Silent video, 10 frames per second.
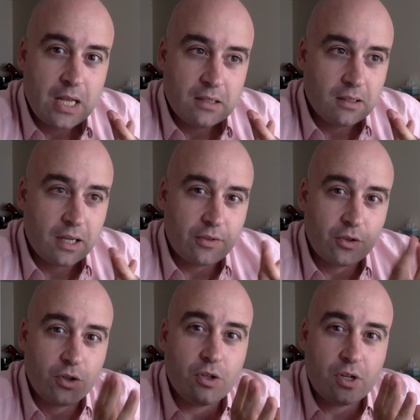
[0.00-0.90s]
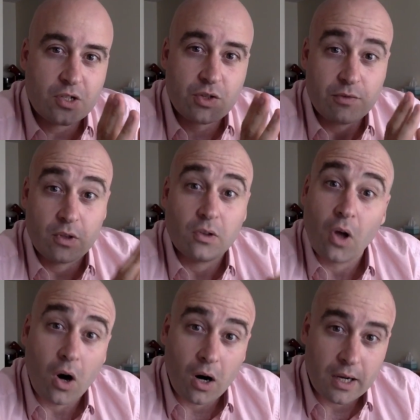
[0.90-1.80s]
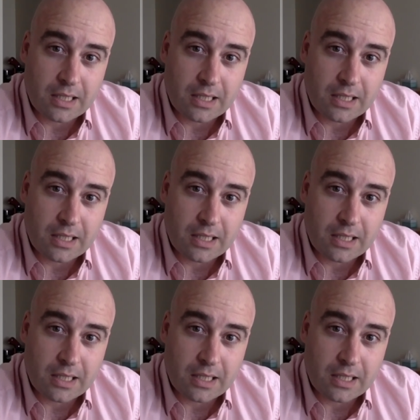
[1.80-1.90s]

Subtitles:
like the goodness of the law